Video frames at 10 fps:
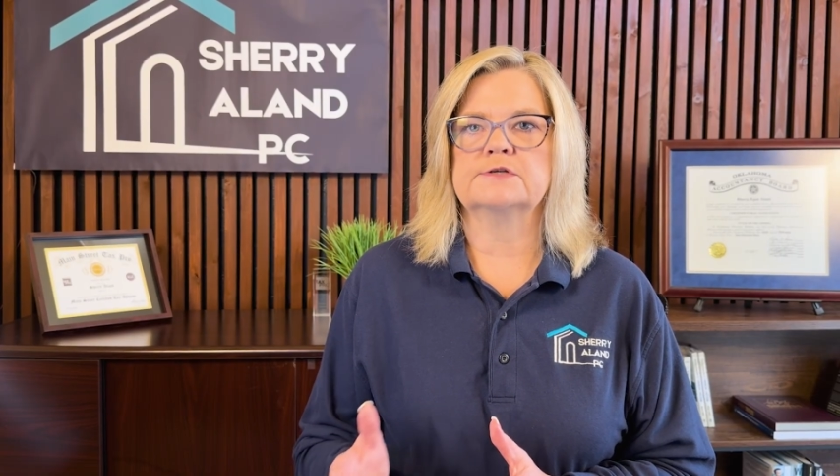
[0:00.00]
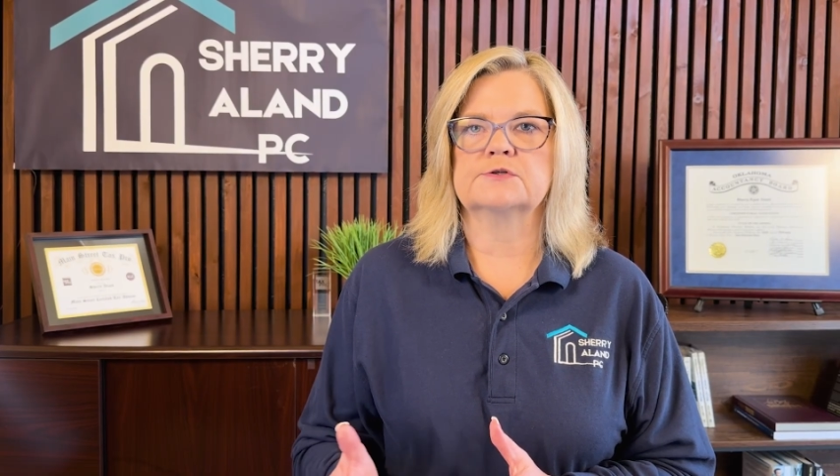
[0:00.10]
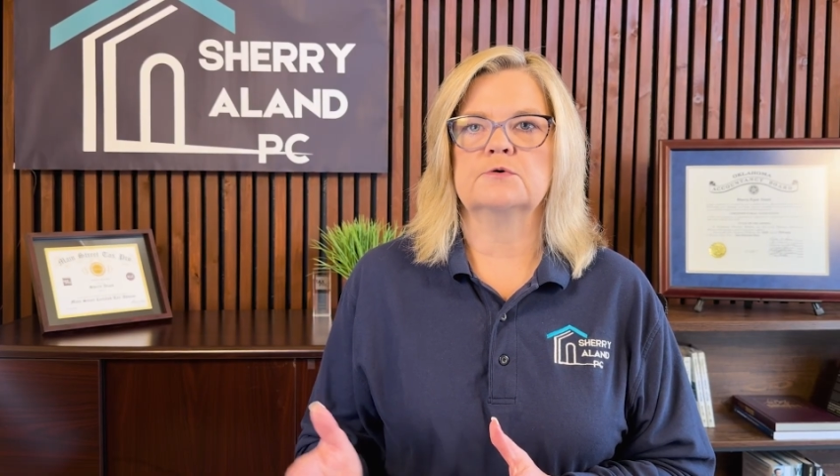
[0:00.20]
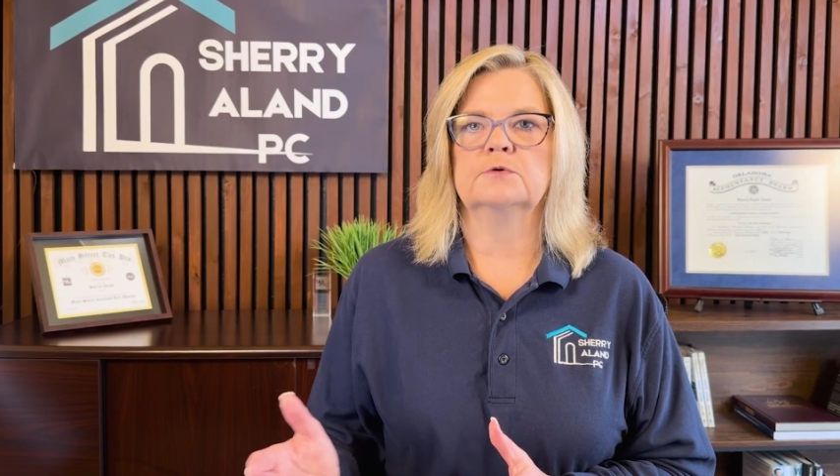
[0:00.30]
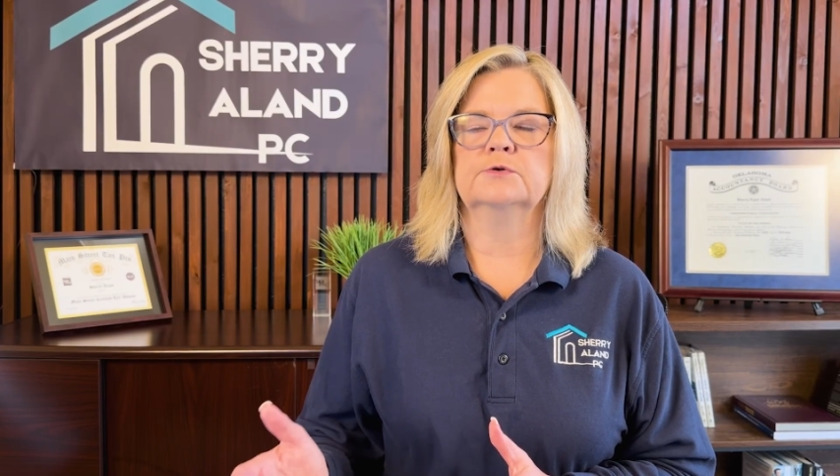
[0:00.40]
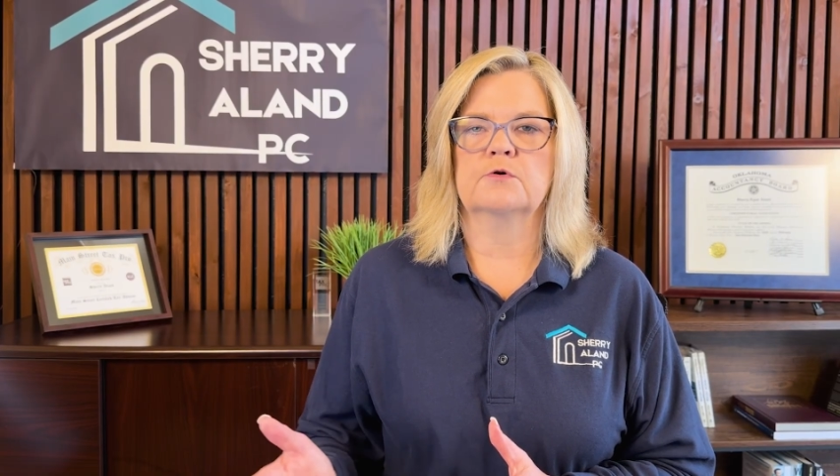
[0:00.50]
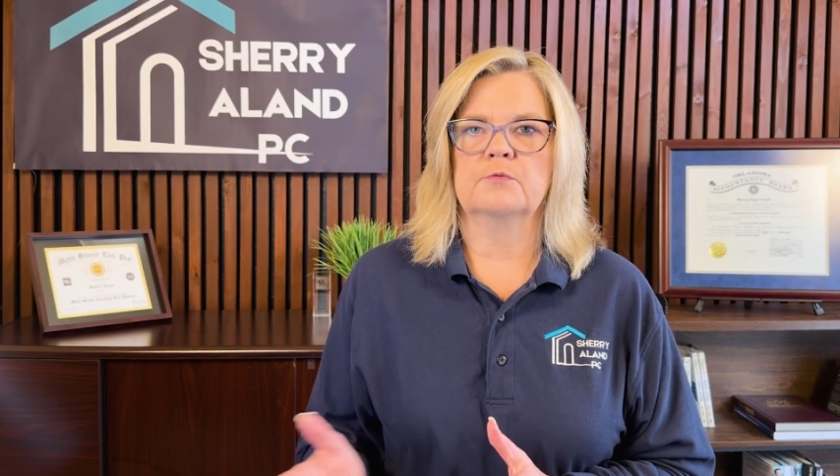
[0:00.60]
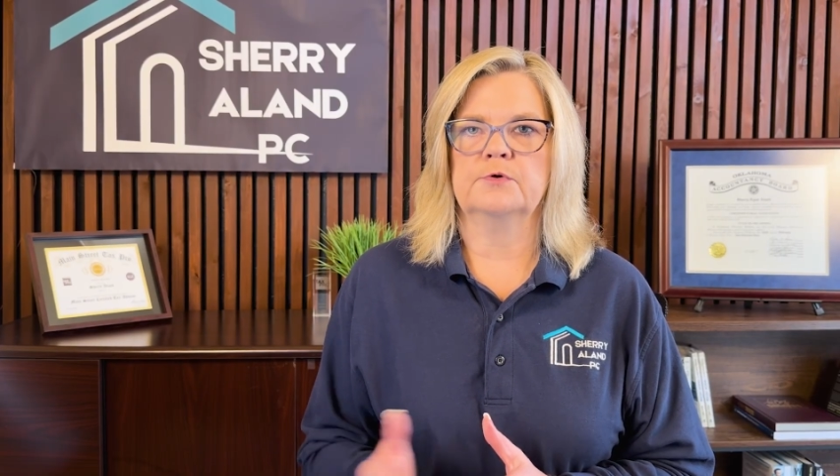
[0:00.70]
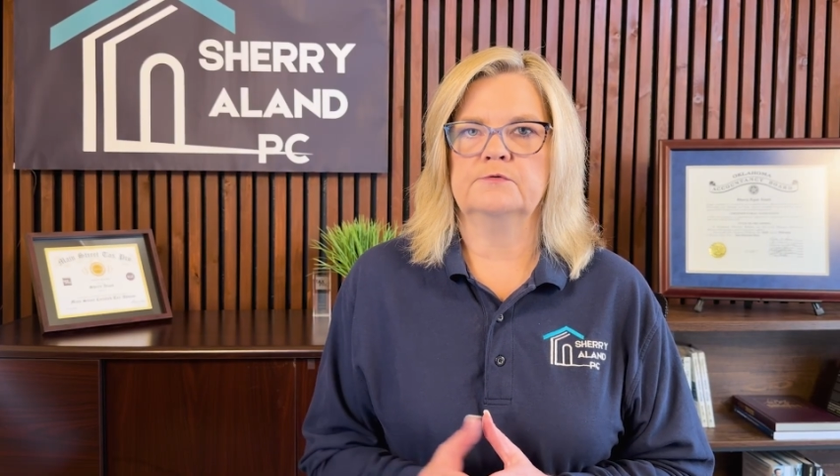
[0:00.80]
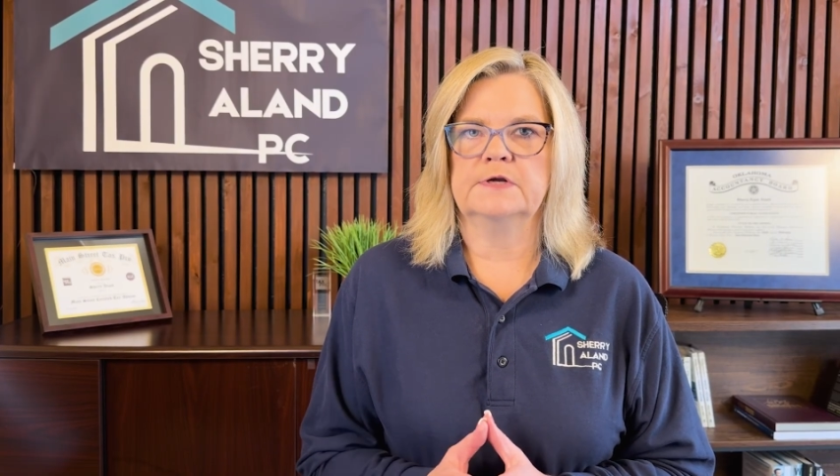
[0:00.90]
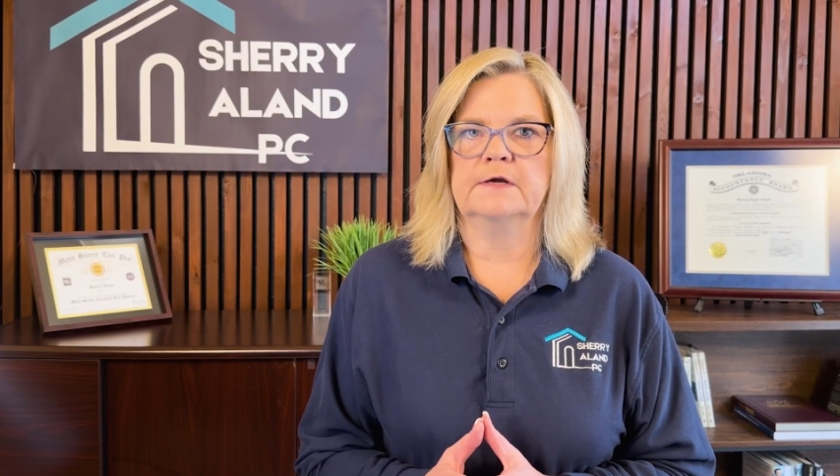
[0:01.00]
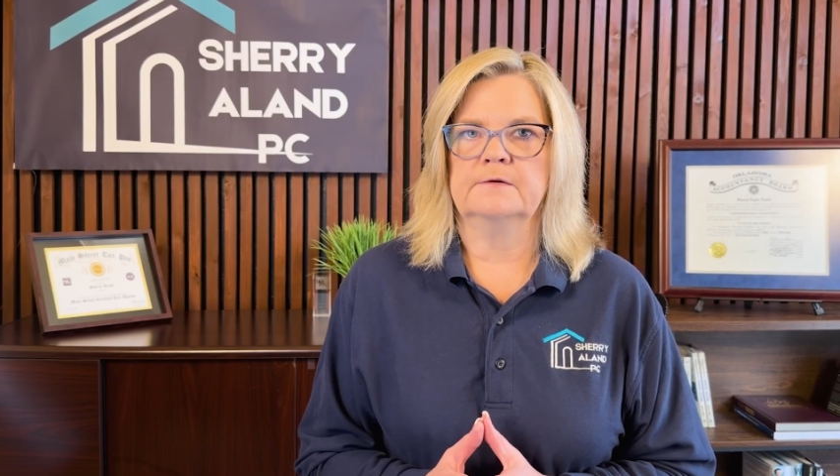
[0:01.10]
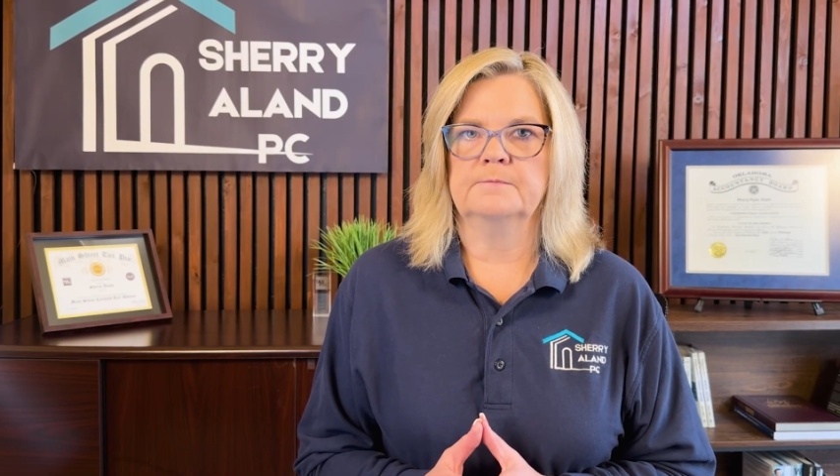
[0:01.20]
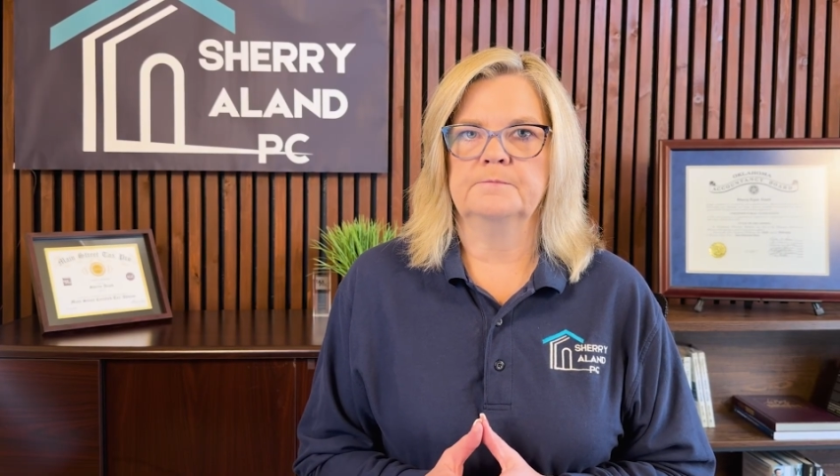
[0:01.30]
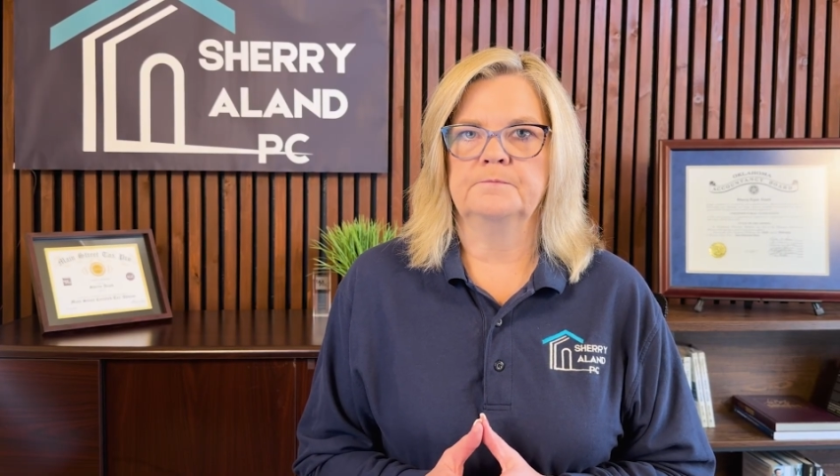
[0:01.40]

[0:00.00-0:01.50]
sold or moved in.